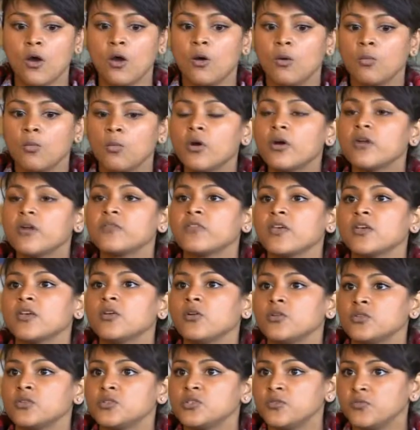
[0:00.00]
What have they
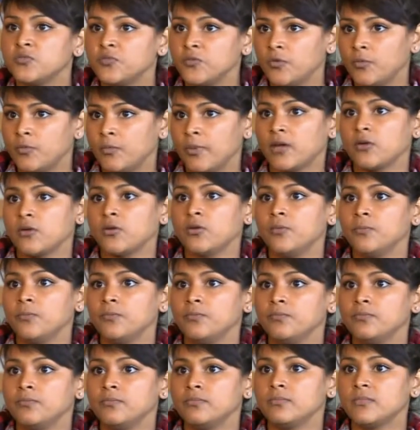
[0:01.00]
got to fall back on?
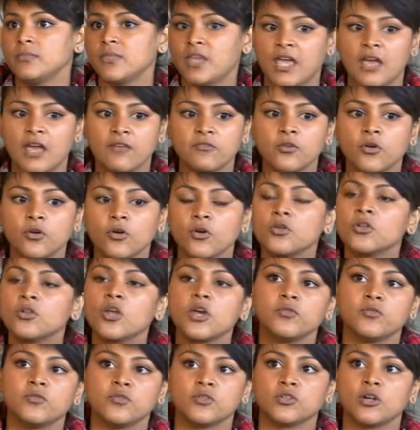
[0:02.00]
They haven't got an
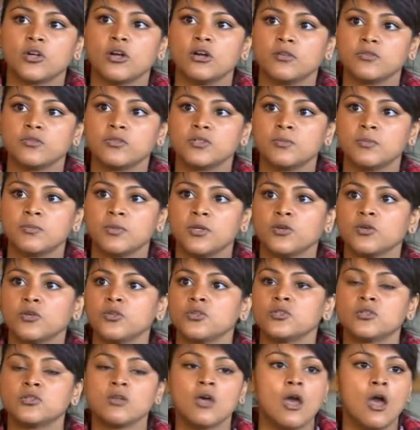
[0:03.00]
overdraft
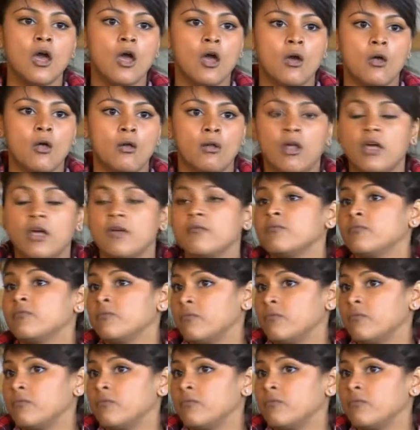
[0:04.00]
because like